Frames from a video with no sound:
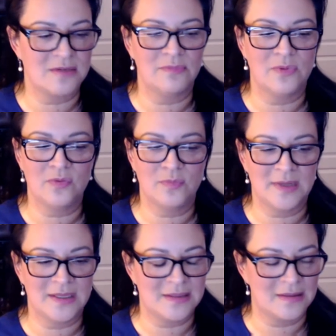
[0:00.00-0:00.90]

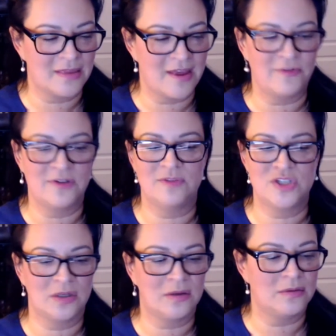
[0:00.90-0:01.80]
movement, theft of
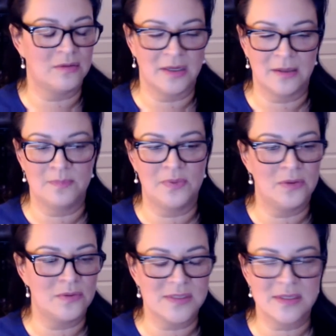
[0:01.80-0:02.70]
children,
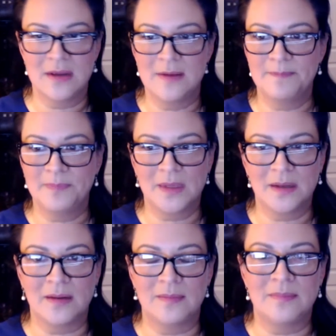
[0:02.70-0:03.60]
abuse,
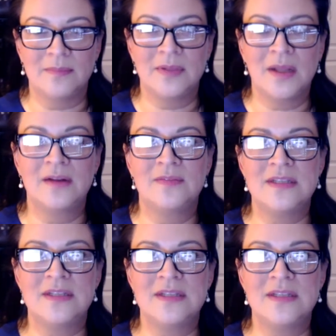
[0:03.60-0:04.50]
none of
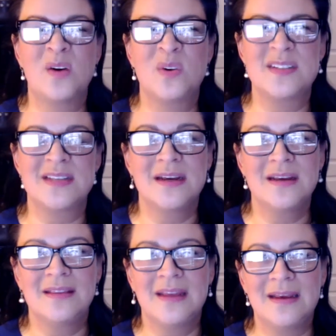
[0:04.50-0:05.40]
these powers,
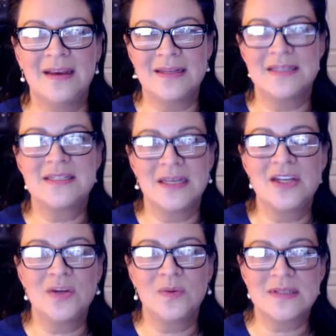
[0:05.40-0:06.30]
they
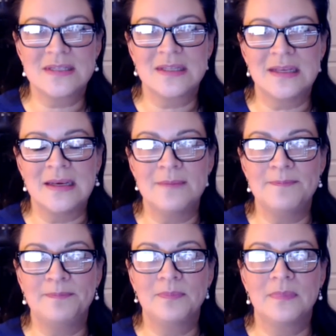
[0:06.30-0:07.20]
continuously
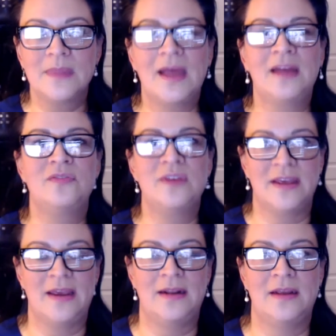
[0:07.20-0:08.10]

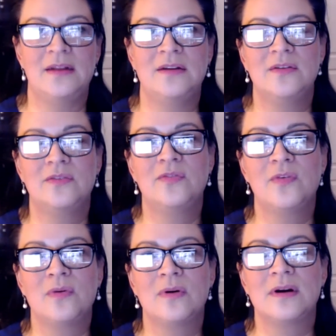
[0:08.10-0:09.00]
advocated
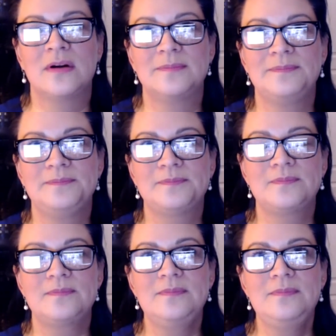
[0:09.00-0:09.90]
for
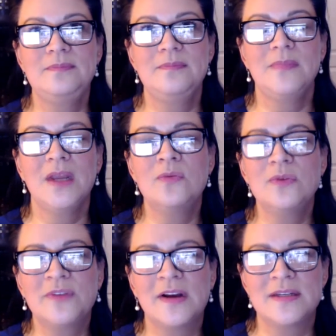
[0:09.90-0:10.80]
a
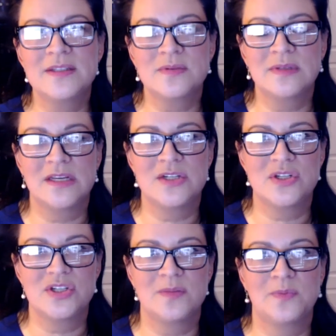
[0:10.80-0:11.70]
revised
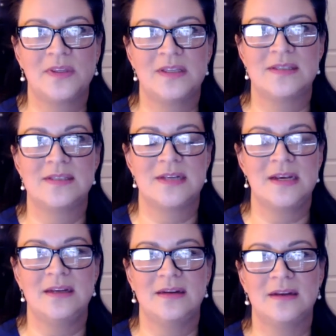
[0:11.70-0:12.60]
relationship with the
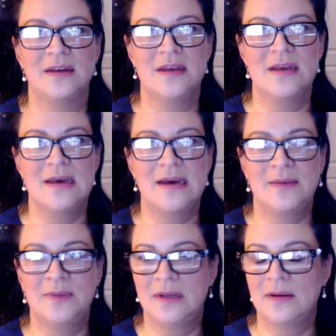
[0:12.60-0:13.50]
state.
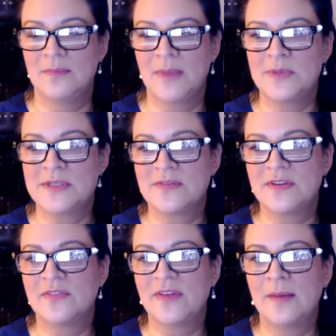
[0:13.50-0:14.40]
Members of
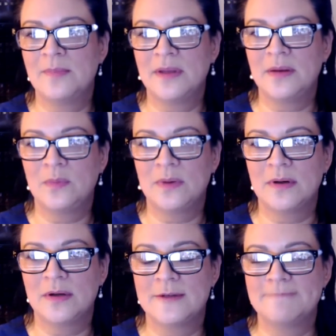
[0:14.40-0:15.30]
the family
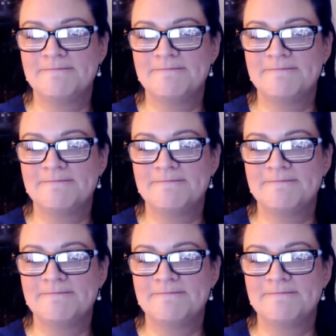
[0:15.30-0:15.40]
were,